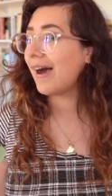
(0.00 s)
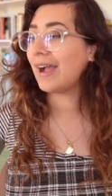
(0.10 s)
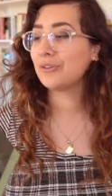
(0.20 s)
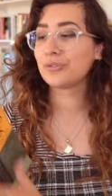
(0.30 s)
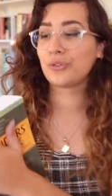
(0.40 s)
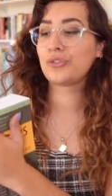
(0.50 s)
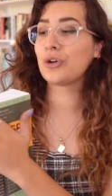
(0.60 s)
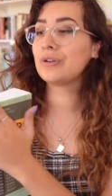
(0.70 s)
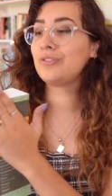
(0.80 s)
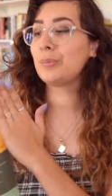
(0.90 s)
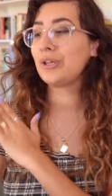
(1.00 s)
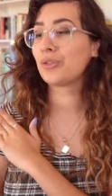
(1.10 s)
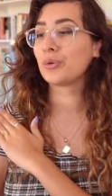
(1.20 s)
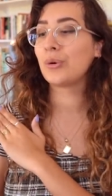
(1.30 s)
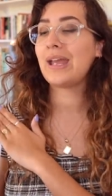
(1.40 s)
I've started flipping
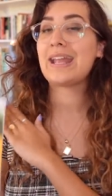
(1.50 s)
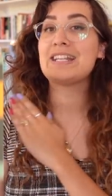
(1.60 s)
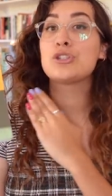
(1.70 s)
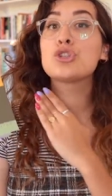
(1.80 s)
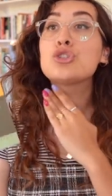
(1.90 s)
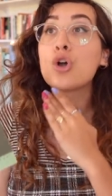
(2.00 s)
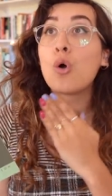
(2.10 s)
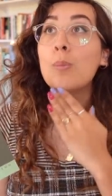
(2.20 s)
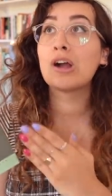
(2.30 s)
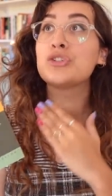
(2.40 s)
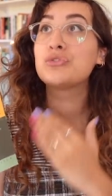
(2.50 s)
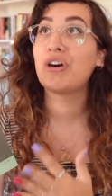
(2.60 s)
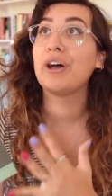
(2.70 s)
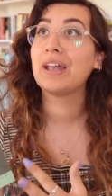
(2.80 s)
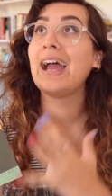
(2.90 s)
through it and it's so much
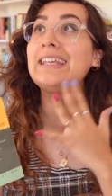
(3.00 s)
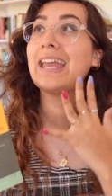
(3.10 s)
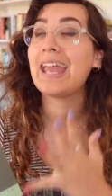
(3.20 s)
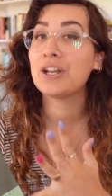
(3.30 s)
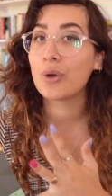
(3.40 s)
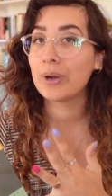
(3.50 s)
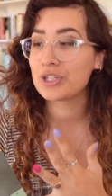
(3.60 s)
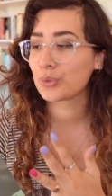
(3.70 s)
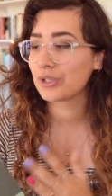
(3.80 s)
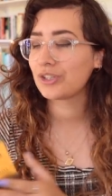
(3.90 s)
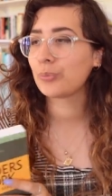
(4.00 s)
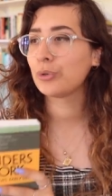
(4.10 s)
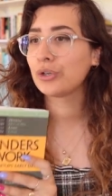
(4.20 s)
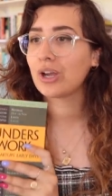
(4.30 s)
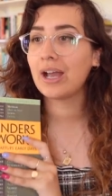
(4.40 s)
fun. I cannot wait to read this
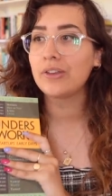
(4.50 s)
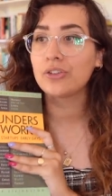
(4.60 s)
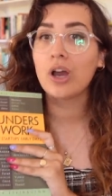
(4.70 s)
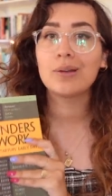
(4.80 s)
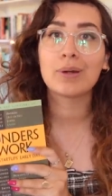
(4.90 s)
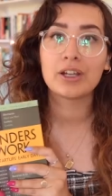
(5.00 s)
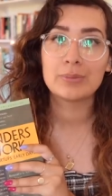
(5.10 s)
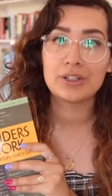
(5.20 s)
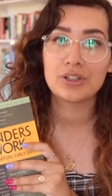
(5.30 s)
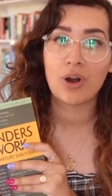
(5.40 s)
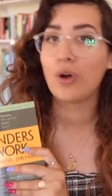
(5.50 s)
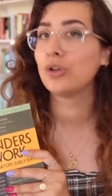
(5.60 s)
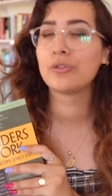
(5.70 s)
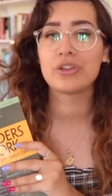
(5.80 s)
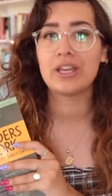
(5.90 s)
book. I saw it recommended all
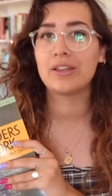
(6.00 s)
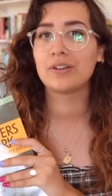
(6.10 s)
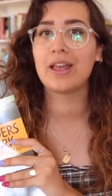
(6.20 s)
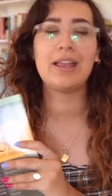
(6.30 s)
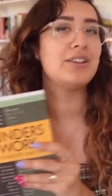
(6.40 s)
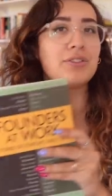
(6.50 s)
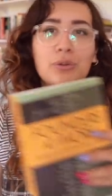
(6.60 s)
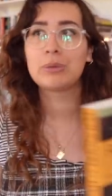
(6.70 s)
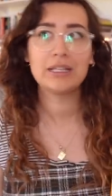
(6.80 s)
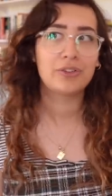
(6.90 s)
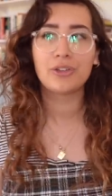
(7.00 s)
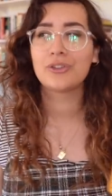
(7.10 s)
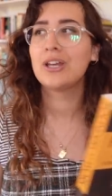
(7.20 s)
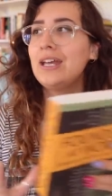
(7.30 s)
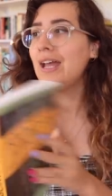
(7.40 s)
over the internet in different places
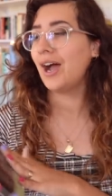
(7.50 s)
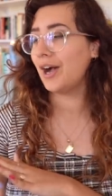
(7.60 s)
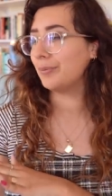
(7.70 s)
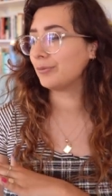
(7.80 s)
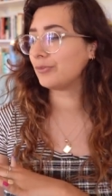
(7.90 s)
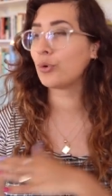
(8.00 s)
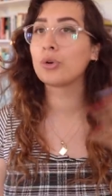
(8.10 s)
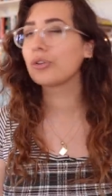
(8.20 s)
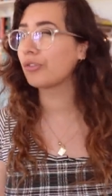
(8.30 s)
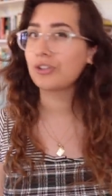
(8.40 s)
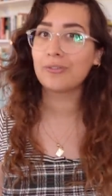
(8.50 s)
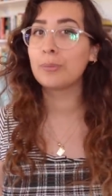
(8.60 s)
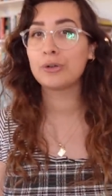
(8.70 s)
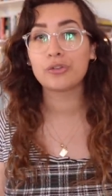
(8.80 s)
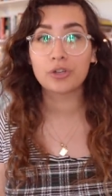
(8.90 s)
um, for stuff
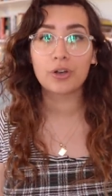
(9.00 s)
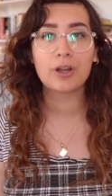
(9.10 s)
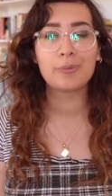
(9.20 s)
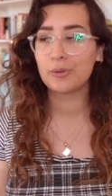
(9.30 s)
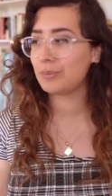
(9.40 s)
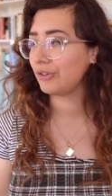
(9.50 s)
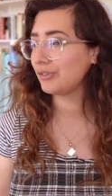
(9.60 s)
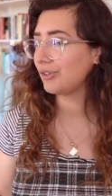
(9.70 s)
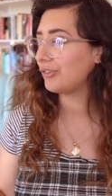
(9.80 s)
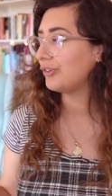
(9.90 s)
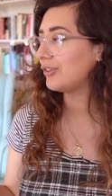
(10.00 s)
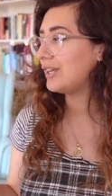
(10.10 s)
about startups and businesses and